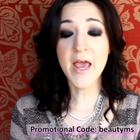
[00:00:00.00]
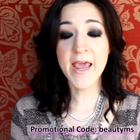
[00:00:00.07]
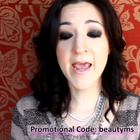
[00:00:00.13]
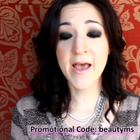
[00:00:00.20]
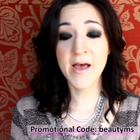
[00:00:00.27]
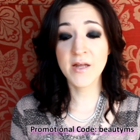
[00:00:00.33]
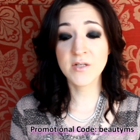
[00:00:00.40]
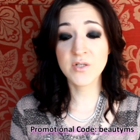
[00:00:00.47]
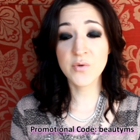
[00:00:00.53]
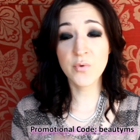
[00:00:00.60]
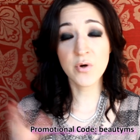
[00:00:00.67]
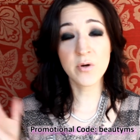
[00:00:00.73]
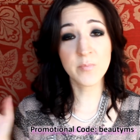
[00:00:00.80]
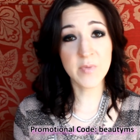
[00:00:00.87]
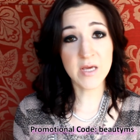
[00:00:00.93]
and you
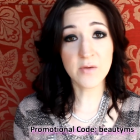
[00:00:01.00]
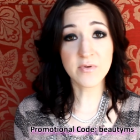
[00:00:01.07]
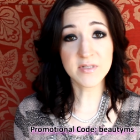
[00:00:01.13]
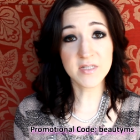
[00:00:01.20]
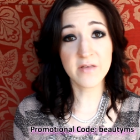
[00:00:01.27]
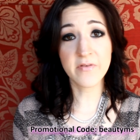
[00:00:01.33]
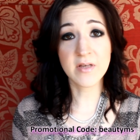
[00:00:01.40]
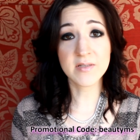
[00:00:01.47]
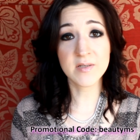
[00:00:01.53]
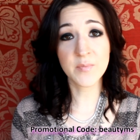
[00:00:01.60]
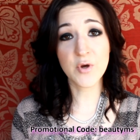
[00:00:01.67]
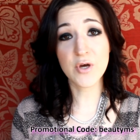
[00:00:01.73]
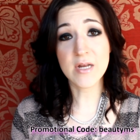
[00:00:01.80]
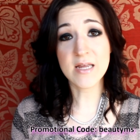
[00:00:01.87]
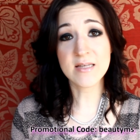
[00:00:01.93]
will be receiving
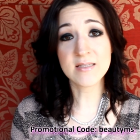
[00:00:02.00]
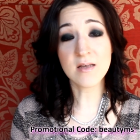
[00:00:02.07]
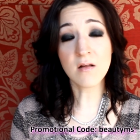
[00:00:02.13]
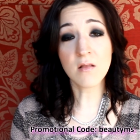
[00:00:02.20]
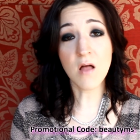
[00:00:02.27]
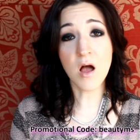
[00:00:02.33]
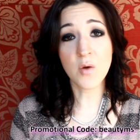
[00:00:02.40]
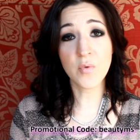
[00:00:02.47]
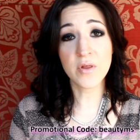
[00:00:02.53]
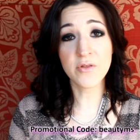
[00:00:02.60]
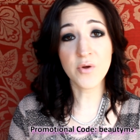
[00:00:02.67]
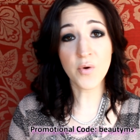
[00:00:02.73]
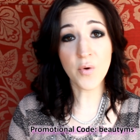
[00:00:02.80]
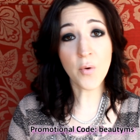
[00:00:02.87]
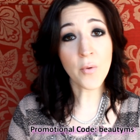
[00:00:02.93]
some goodies along
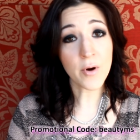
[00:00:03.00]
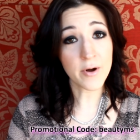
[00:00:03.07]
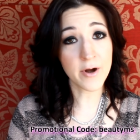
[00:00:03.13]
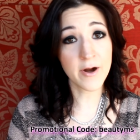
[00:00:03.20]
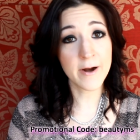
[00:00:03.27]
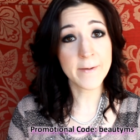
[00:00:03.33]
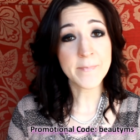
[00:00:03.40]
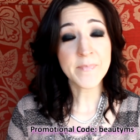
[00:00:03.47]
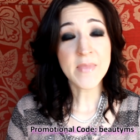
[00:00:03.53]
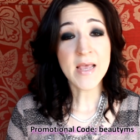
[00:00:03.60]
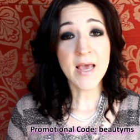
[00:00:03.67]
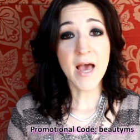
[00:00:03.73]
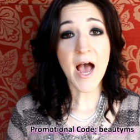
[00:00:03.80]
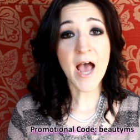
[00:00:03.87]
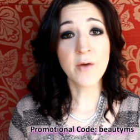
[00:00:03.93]
with your order.
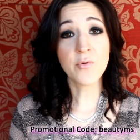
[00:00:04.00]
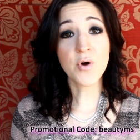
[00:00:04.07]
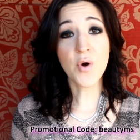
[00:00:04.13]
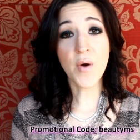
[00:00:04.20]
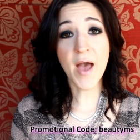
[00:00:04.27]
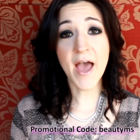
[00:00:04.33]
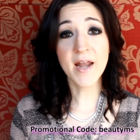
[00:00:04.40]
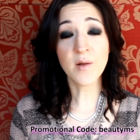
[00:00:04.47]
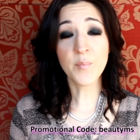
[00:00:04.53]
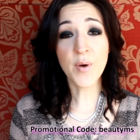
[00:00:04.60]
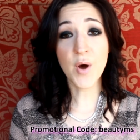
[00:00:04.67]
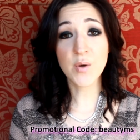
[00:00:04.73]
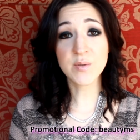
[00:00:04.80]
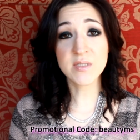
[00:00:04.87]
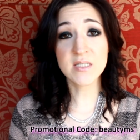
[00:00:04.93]
I will go ahead and
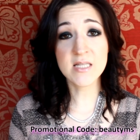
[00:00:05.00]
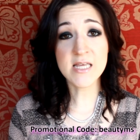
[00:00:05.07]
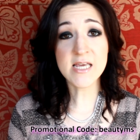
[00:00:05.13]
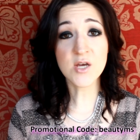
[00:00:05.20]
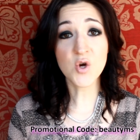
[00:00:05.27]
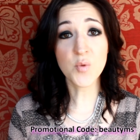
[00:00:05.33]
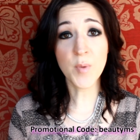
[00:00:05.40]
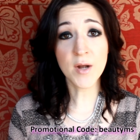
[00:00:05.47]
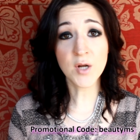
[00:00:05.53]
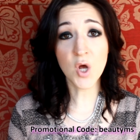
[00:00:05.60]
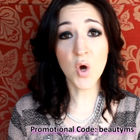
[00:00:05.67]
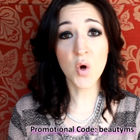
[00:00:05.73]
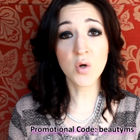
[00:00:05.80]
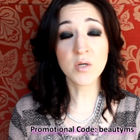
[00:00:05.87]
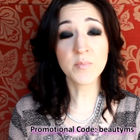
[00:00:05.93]
post the coupon
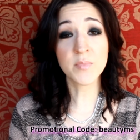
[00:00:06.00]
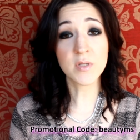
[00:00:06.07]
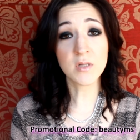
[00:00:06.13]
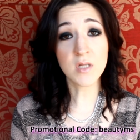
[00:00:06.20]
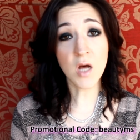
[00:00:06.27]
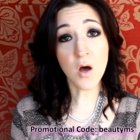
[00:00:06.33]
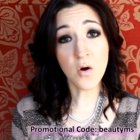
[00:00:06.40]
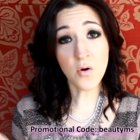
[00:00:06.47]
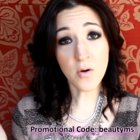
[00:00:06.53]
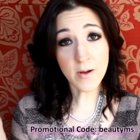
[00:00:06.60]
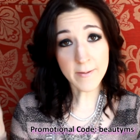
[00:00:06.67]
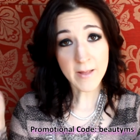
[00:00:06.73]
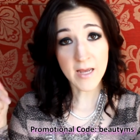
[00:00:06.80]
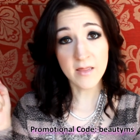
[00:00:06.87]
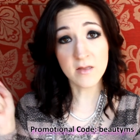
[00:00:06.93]
code
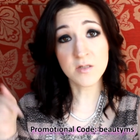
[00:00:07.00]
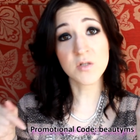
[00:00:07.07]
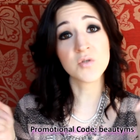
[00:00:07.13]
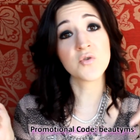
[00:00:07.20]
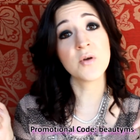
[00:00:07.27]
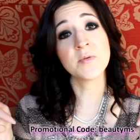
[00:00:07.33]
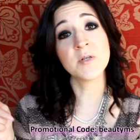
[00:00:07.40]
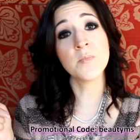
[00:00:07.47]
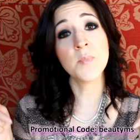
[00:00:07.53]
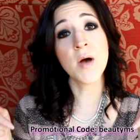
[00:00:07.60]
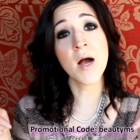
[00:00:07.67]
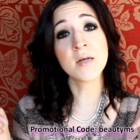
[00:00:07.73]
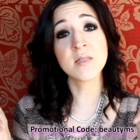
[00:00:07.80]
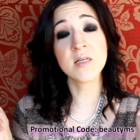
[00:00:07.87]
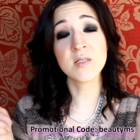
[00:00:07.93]
below in the description
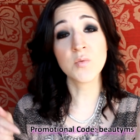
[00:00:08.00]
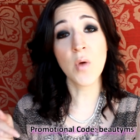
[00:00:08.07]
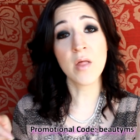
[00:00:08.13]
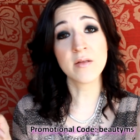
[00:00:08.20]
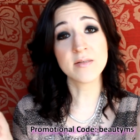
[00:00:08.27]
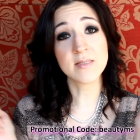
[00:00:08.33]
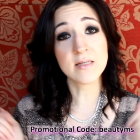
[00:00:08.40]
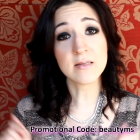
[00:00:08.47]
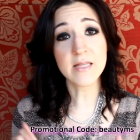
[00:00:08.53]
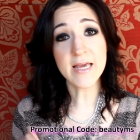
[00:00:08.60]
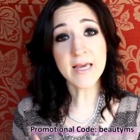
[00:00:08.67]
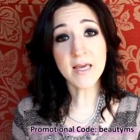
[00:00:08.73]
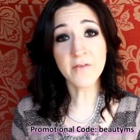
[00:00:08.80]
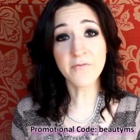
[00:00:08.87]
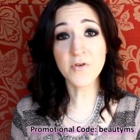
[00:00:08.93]
box as well as the
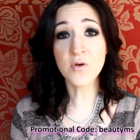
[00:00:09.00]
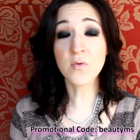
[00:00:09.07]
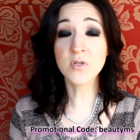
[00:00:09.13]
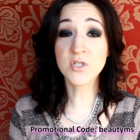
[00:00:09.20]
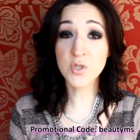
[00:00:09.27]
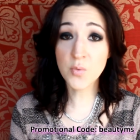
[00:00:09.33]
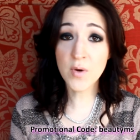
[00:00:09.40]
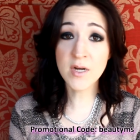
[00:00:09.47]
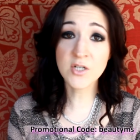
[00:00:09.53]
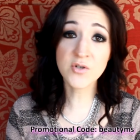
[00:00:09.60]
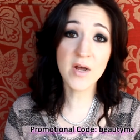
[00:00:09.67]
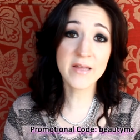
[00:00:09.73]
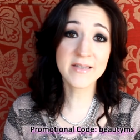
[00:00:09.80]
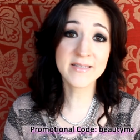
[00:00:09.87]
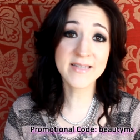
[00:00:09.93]
link. If you do want to
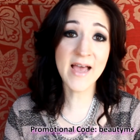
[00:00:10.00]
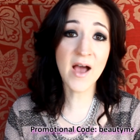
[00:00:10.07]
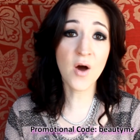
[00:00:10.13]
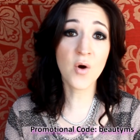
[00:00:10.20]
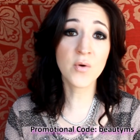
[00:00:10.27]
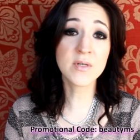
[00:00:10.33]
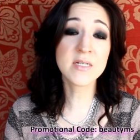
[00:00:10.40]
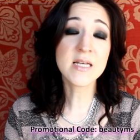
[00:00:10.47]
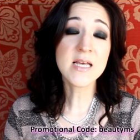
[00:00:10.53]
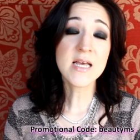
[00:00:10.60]
try this out,